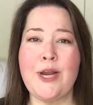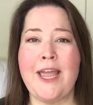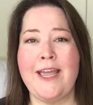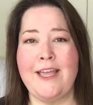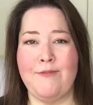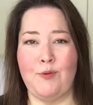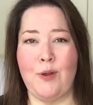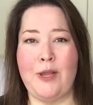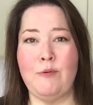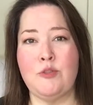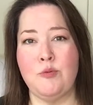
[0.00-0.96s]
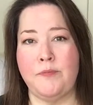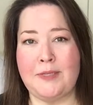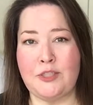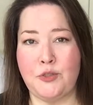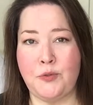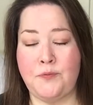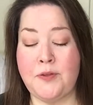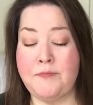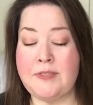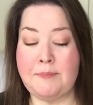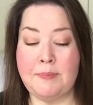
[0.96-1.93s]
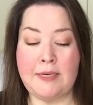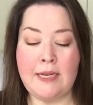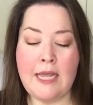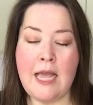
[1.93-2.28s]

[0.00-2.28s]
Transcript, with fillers: K giveaway, which would have been 250, but